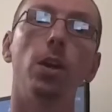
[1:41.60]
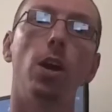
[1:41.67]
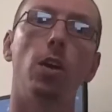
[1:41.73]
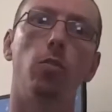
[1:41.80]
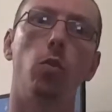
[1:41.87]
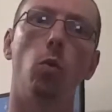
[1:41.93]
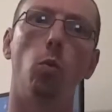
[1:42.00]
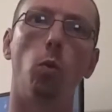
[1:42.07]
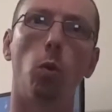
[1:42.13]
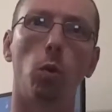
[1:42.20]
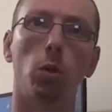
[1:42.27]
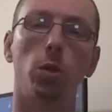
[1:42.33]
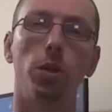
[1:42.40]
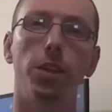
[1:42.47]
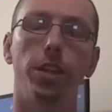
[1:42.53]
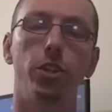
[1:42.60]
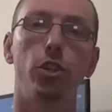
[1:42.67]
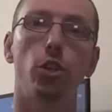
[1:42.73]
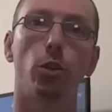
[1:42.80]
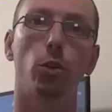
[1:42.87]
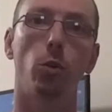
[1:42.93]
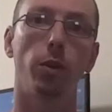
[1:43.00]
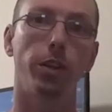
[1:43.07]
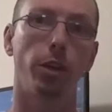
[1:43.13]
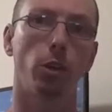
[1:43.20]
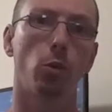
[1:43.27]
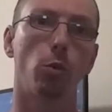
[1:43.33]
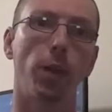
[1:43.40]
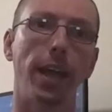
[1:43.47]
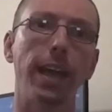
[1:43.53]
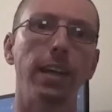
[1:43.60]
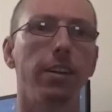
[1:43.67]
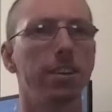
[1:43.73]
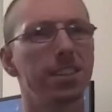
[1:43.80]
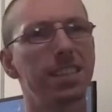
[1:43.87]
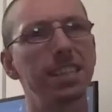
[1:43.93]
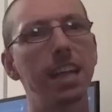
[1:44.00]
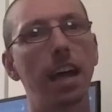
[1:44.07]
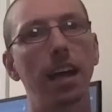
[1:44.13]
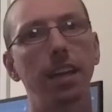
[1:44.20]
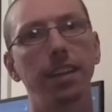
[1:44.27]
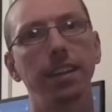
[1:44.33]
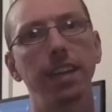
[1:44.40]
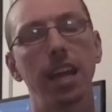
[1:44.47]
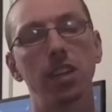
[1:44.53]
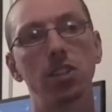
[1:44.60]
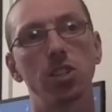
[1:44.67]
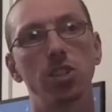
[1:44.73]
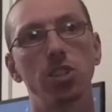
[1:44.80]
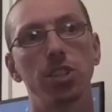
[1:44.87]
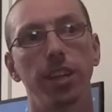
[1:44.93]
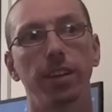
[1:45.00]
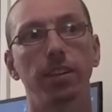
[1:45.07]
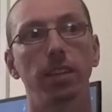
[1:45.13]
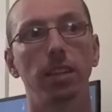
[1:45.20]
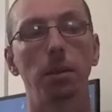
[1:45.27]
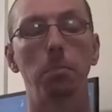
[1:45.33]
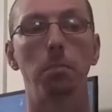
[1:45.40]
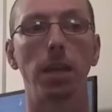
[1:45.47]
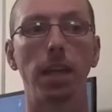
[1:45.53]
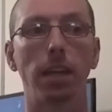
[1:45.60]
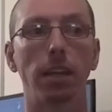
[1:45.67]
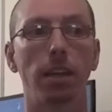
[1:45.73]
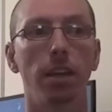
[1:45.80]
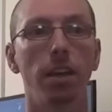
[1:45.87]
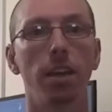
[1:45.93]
of the world that you're going to create does not necessarily mean